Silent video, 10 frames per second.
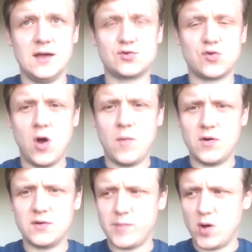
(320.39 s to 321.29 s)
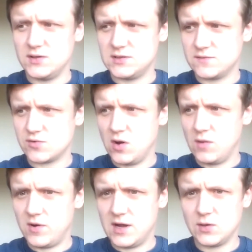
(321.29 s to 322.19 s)
trauma and the points of
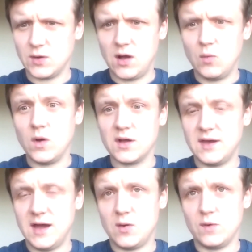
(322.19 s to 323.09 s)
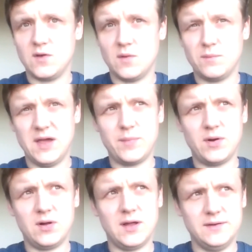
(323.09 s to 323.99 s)
trauma, and I do a lot of work now with young
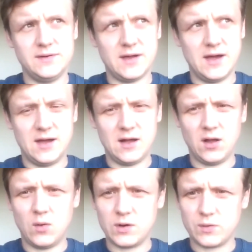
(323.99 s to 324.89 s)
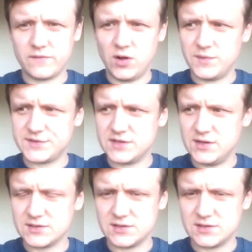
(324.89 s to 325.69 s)
people and a lot of work with homelessness,